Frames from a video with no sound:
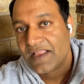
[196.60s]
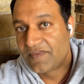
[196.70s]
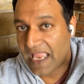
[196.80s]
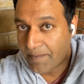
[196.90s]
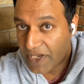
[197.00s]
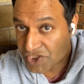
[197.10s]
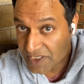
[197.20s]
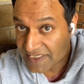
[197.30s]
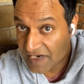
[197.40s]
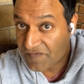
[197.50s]
the
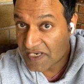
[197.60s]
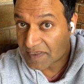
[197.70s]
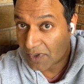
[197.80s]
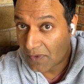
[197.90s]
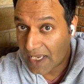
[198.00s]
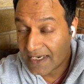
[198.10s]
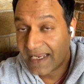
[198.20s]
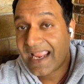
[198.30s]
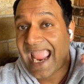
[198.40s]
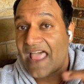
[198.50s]
ambitious yet feasible one,
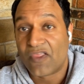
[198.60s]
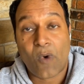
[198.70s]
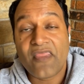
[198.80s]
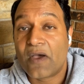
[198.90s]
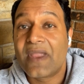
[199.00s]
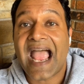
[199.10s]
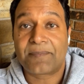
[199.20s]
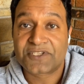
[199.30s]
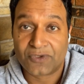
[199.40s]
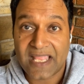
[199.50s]
and the one that we
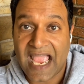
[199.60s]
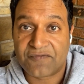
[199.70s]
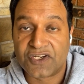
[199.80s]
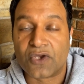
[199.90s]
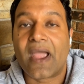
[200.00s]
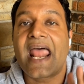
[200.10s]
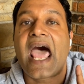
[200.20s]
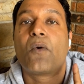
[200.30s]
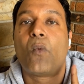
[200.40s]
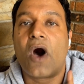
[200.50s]
absolutely have to do. And
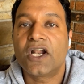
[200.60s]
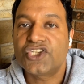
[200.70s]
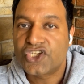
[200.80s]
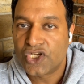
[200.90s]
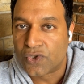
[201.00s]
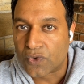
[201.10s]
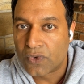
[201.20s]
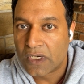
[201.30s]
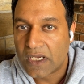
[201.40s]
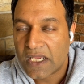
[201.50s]
I want you
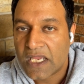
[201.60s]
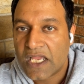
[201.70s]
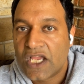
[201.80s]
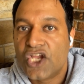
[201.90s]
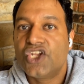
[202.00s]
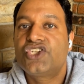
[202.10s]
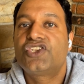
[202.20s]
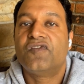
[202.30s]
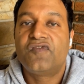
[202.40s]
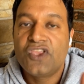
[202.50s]

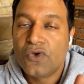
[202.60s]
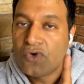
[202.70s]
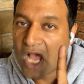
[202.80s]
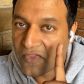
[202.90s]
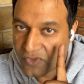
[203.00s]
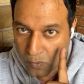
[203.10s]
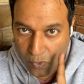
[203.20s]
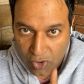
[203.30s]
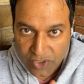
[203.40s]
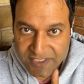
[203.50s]
to view not the
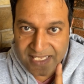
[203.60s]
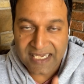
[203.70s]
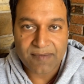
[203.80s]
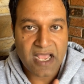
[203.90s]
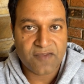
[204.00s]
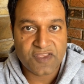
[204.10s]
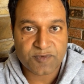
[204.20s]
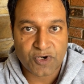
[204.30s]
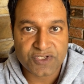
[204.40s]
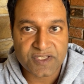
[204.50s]
words that come out of this
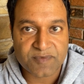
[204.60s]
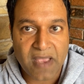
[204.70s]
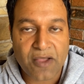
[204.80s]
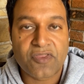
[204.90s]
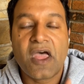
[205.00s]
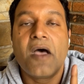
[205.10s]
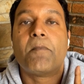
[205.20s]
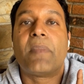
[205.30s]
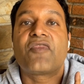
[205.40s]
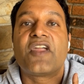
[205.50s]
person's mouth,
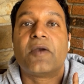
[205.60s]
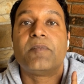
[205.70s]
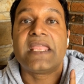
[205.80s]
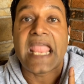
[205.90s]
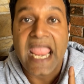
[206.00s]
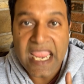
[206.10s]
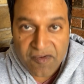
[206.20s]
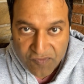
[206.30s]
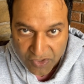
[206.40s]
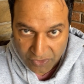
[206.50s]
but their
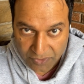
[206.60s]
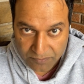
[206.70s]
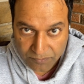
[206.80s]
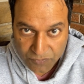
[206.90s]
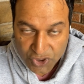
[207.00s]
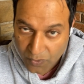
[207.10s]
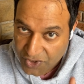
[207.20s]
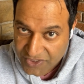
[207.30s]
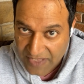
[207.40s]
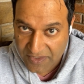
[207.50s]
behavior. Do you
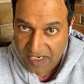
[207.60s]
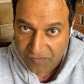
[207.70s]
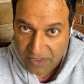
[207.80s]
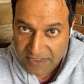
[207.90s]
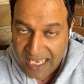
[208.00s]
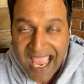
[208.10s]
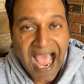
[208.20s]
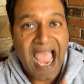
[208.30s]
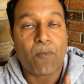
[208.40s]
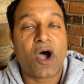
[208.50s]
understand the difference?
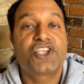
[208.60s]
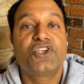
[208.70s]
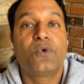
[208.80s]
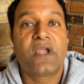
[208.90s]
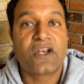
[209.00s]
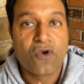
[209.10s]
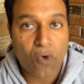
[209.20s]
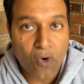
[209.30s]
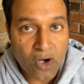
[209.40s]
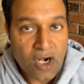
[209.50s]
I want you to
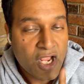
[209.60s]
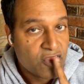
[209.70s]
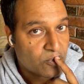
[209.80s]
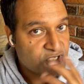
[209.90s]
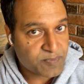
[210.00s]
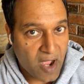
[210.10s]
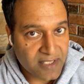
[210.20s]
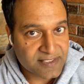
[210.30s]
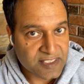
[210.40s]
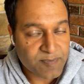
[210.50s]
ignore the
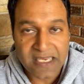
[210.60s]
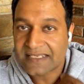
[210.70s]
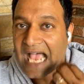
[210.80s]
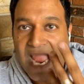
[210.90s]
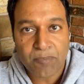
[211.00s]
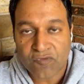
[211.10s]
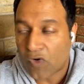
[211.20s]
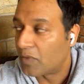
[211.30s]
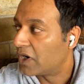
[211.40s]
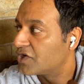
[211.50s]
responses because high
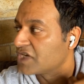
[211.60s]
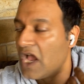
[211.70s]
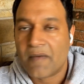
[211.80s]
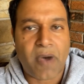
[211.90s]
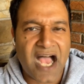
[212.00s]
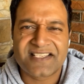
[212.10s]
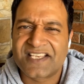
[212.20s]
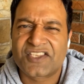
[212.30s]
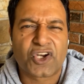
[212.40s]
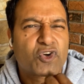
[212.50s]
performers, bosses,
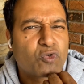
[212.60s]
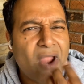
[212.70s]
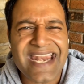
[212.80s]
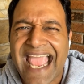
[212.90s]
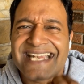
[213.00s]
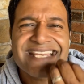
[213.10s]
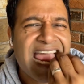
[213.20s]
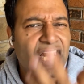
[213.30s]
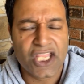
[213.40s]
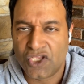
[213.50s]
they're great at
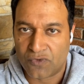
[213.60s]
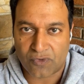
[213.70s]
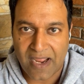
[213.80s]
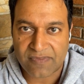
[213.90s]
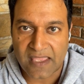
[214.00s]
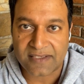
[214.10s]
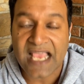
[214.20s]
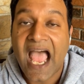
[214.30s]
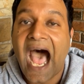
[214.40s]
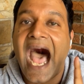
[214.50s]
telling you the right things.
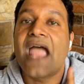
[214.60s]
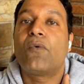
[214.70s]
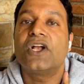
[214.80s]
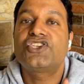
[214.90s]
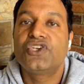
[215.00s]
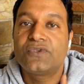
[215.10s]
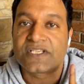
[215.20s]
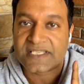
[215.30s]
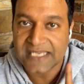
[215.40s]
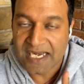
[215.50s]
I want you to
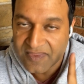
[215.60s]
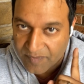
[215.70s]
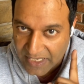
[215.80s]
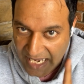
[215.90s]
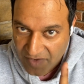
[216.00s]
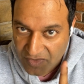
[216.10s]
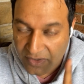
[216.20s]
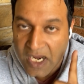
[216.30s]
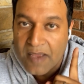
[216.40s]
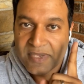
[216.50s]
study the behavior
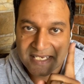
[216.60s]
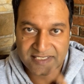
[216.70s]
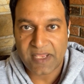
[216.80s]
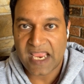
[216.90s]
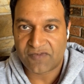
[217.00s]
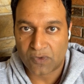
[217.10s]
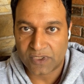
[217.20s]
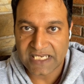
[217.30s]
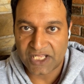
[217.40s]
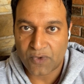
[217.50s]
because the behavior will
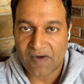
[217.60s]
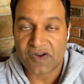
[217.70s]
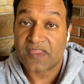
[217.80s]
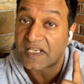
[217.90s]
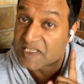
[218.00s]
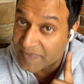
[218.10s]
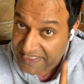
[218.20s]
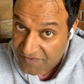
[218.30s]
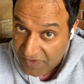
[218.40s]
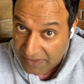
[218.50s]
tell you everything.
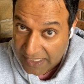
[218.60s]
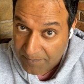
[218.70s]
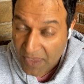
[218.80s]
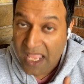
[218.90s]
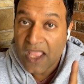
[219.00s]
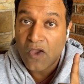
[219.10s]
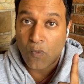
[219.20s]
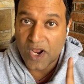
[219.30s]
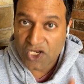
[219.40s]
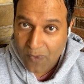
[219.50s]
Specifically,
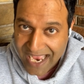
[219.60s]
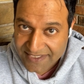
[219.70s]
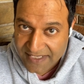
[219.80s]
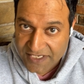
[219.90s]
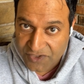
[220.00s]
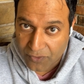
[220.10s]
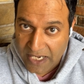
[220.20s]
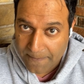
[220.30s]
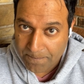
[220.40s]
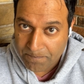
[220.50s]
when you ask these three,